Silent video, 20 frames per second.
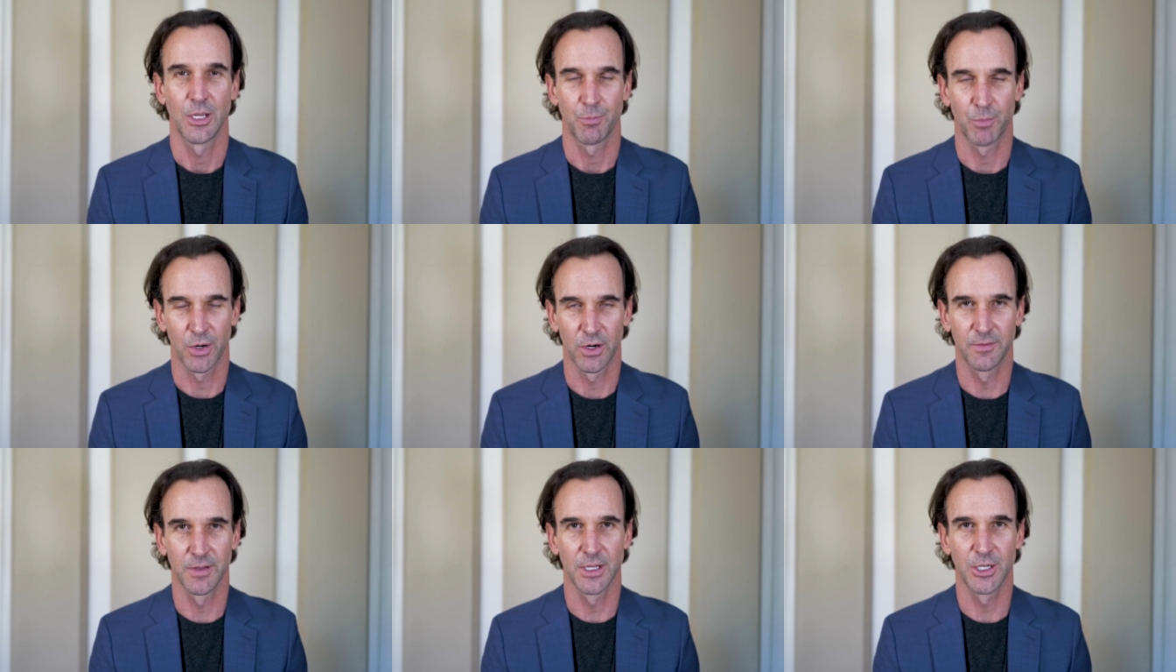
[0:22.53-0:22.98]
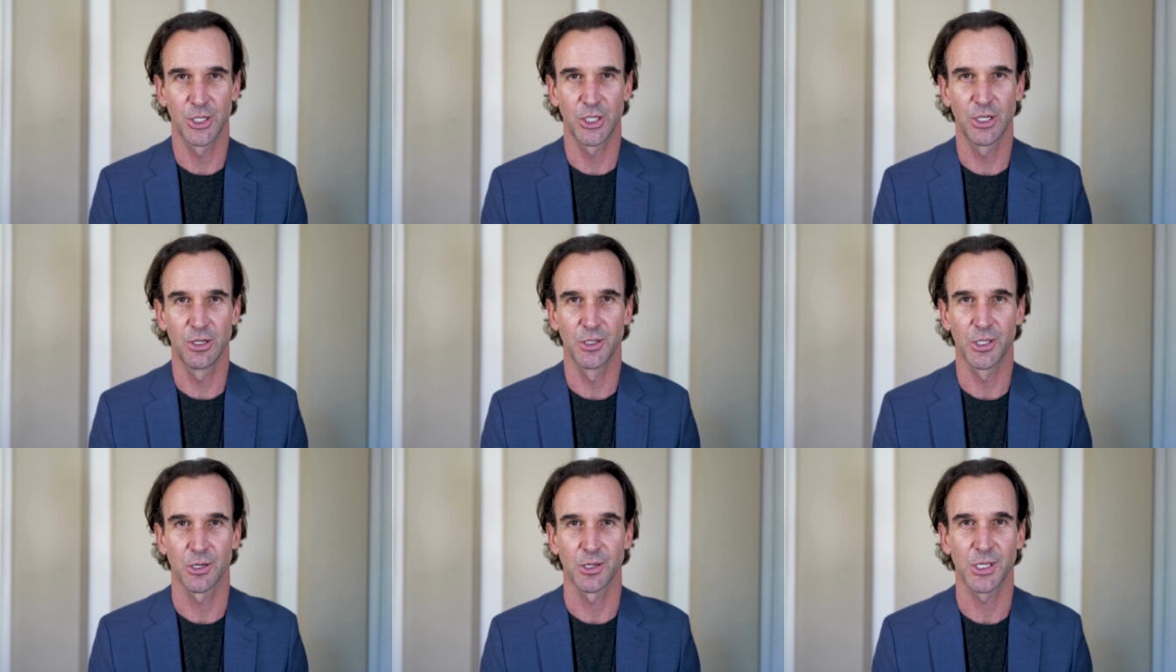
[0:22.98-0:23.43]
Privileged
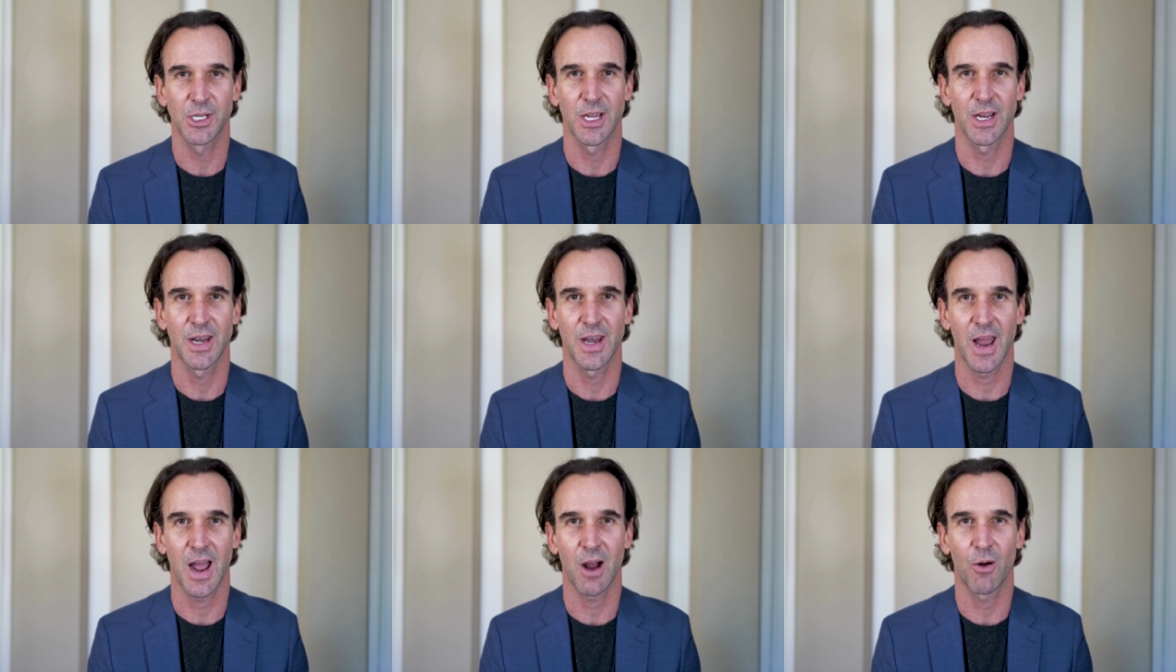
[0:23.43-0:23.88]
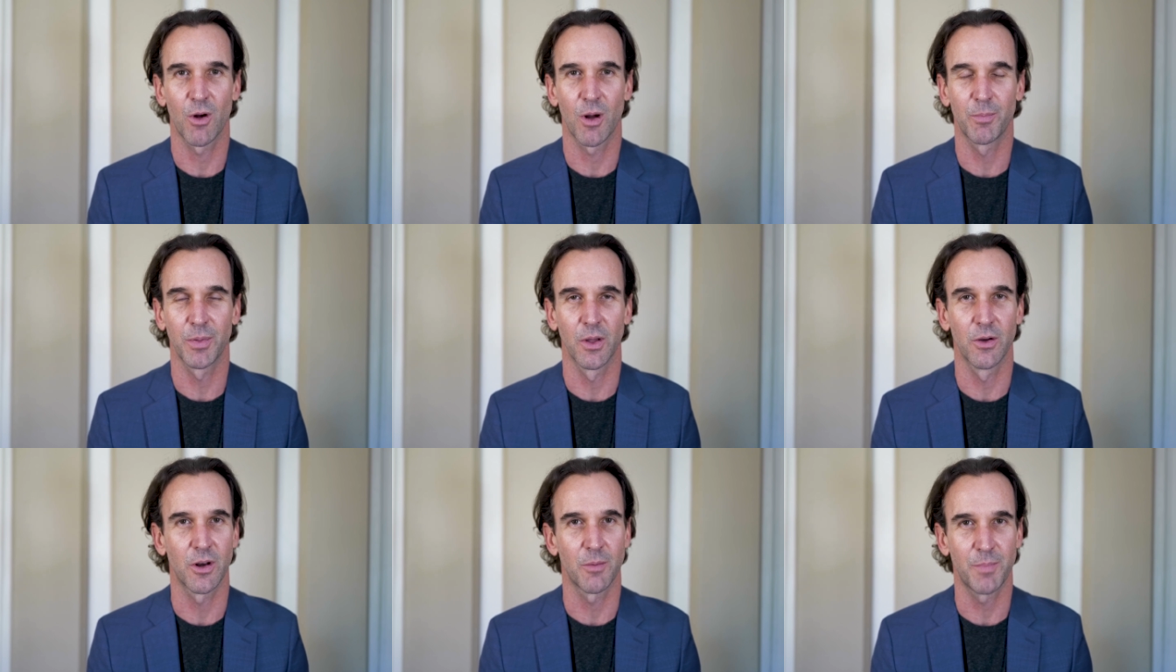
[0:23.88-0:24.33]
users can now
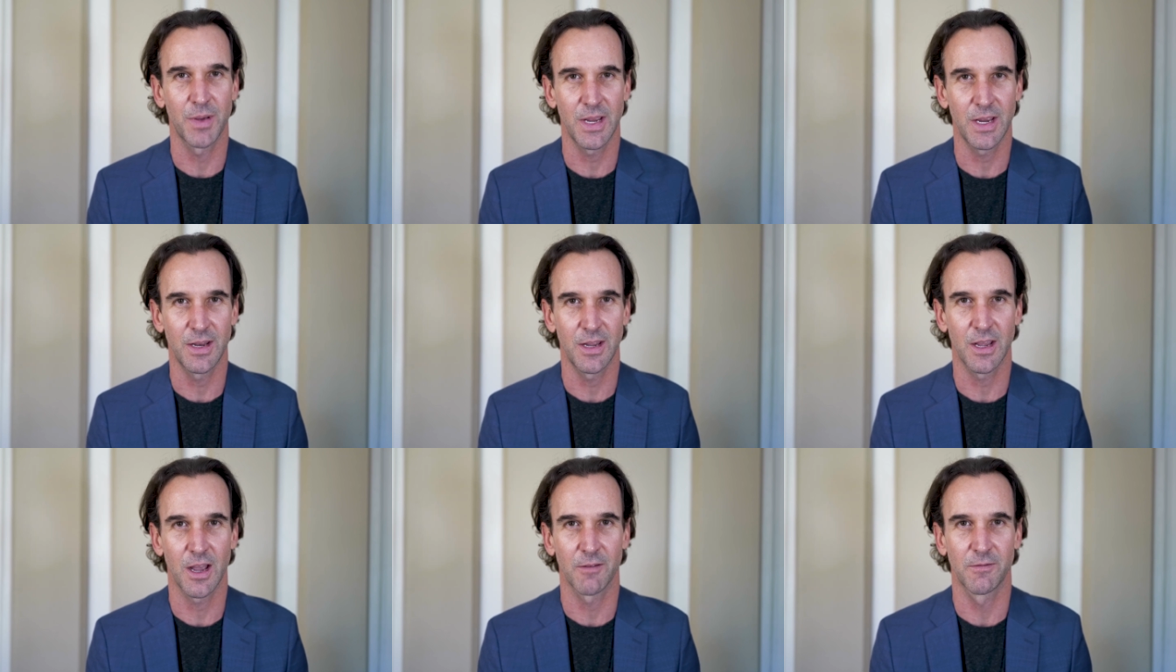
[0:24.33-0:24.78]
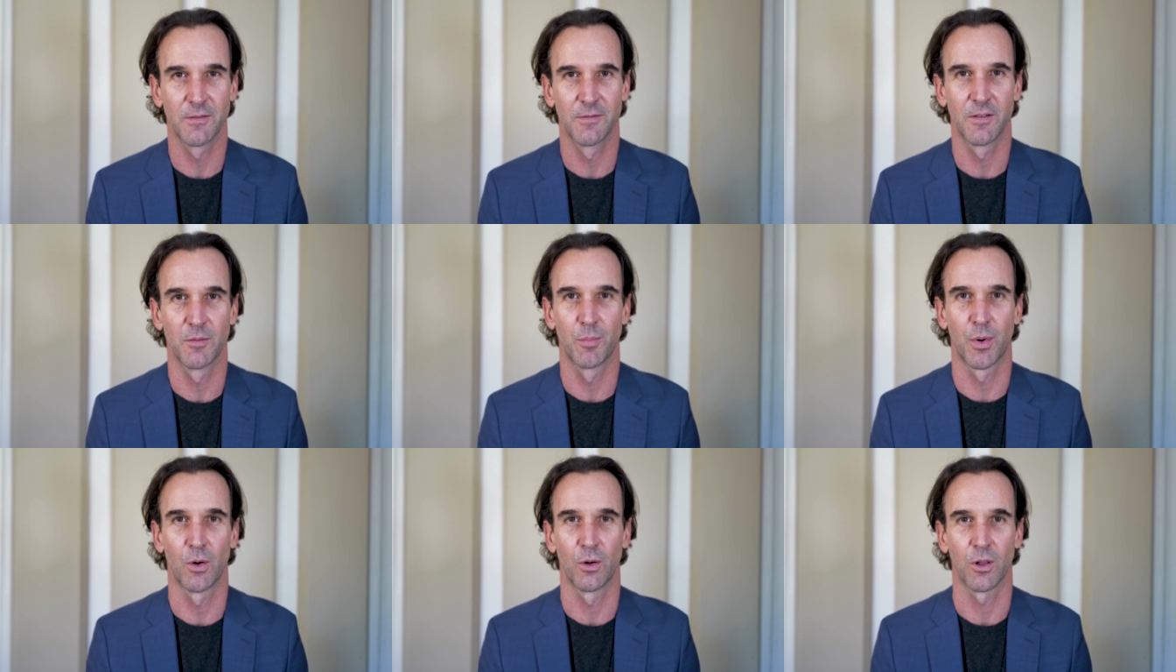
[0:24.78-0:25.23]
upload a PDF of
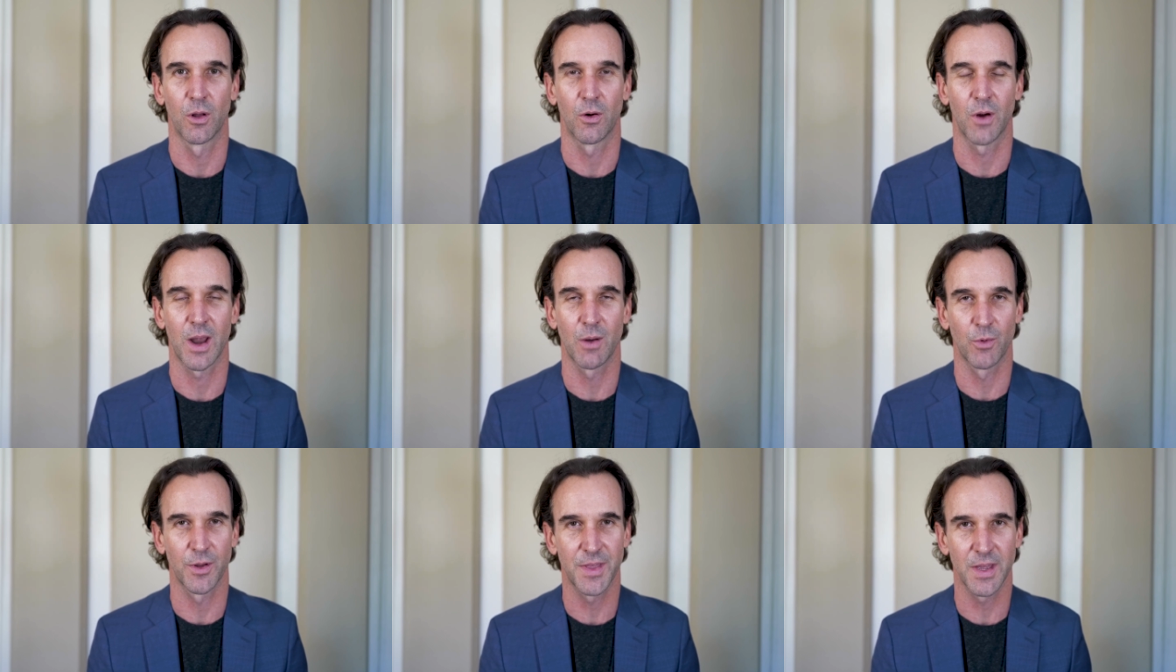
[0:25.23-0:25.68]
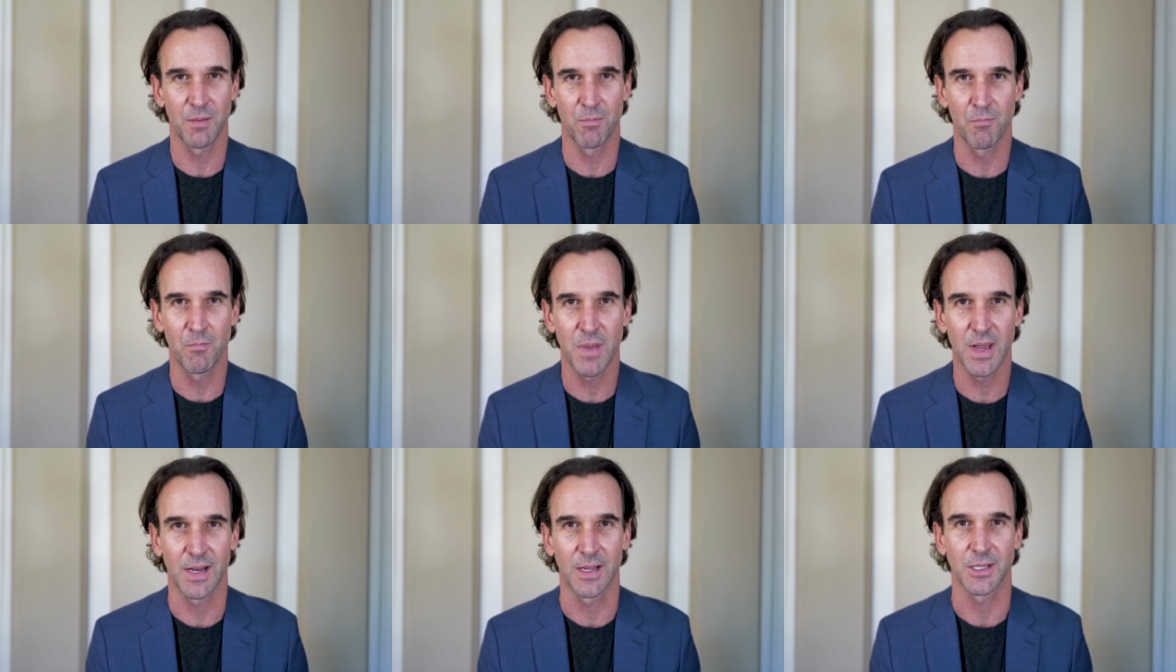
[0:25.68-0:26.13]
a BOLO, and
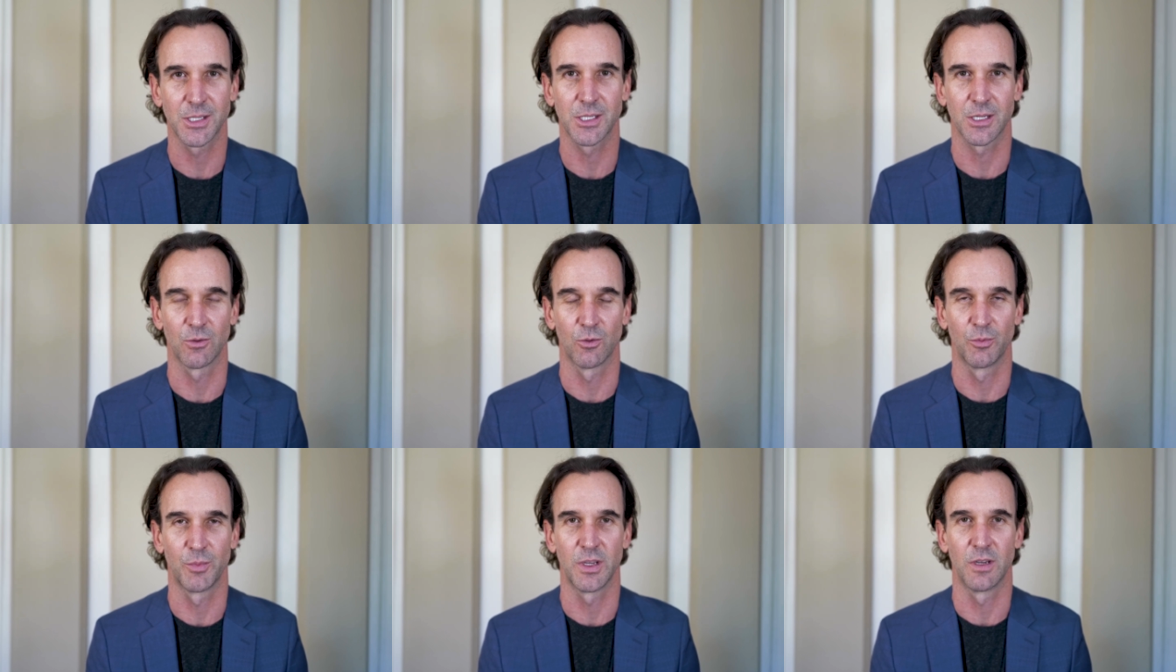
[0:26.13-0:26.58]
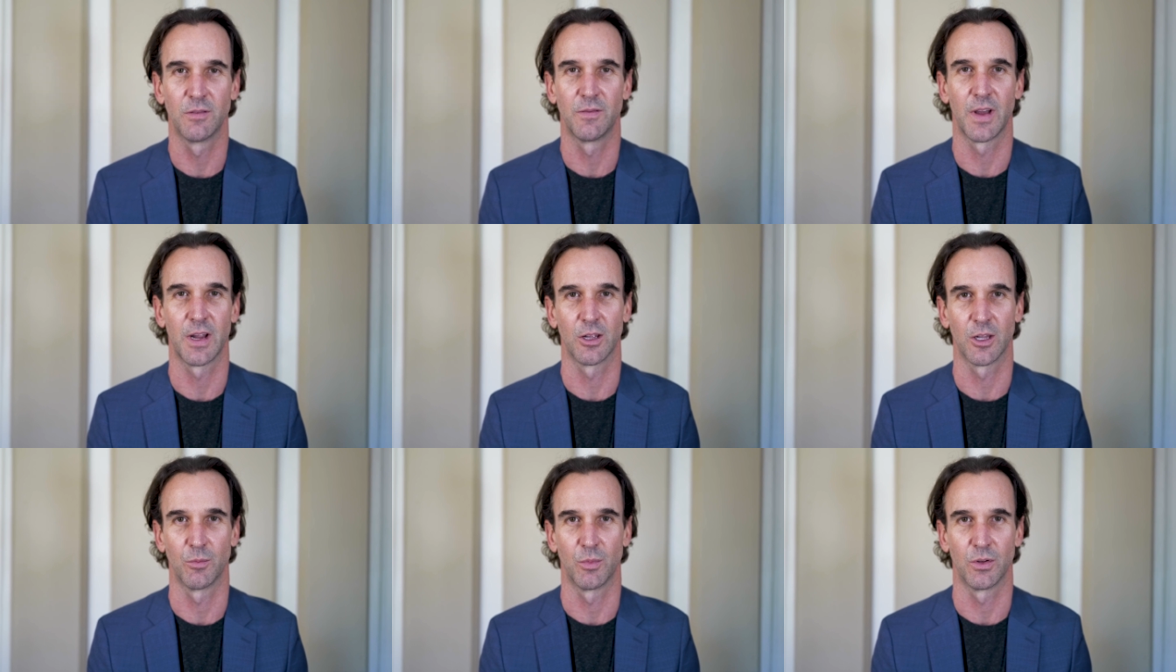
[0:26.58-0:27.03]
within minutes it will be
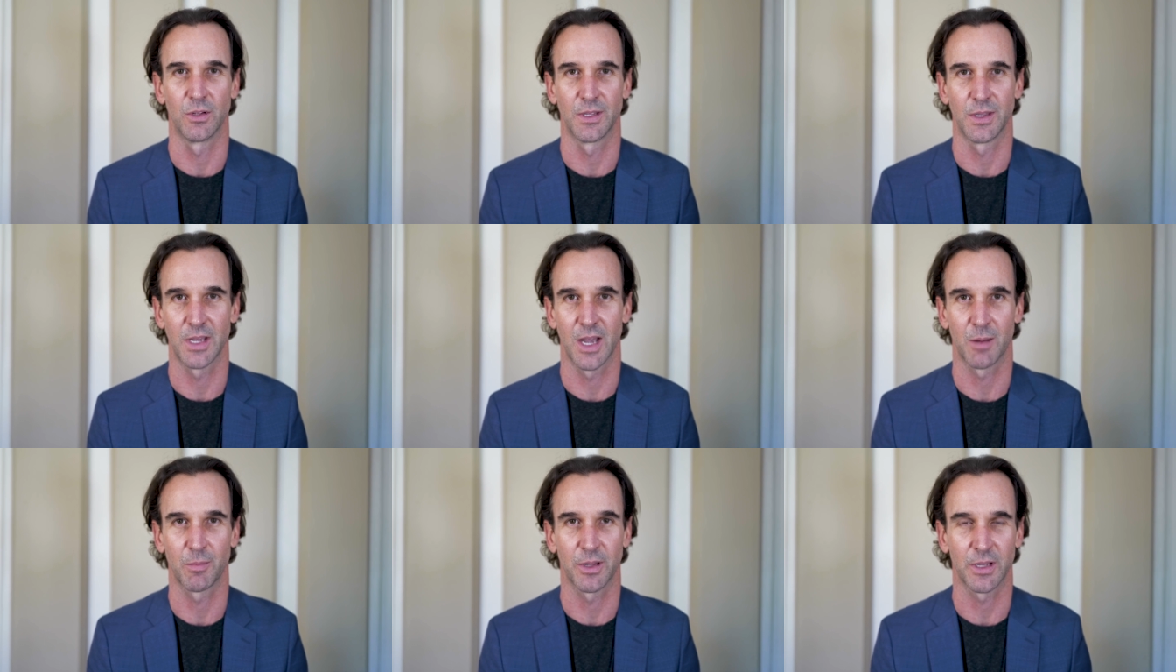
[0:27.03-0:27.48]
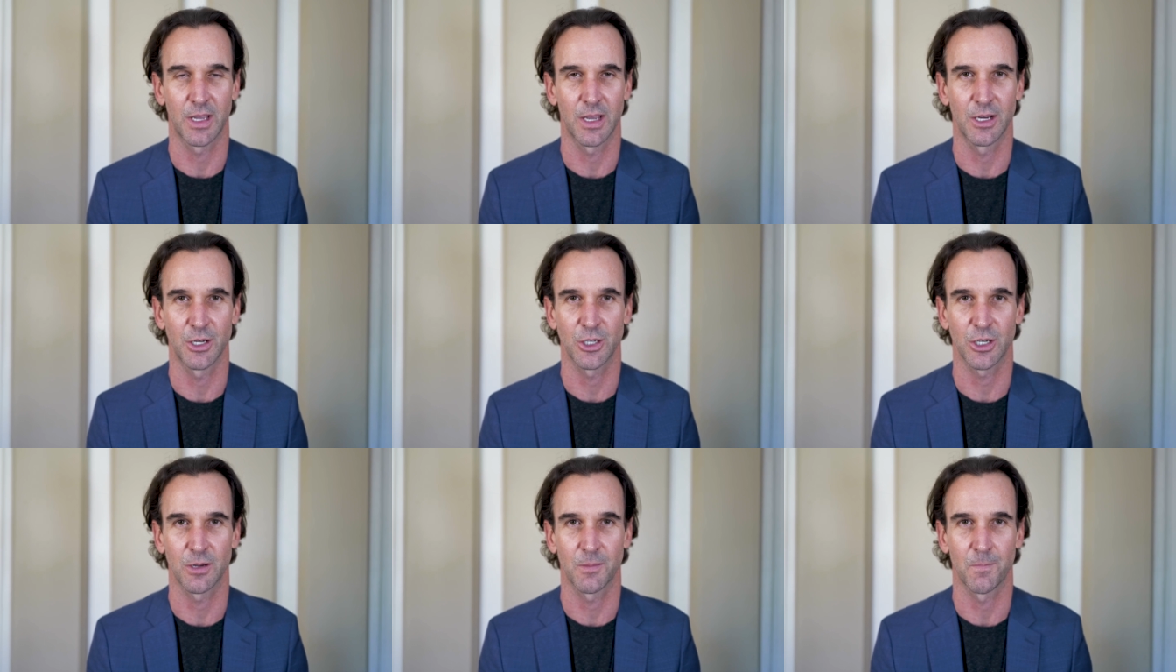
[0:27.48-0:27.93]
available in the
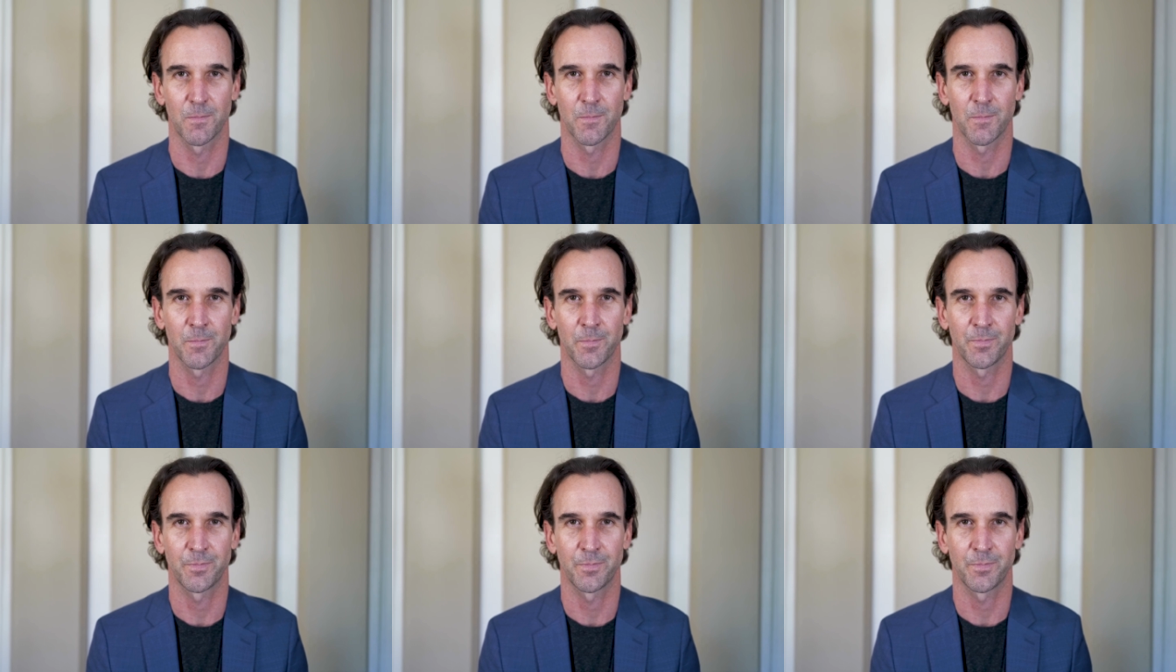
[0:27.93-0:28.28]
application.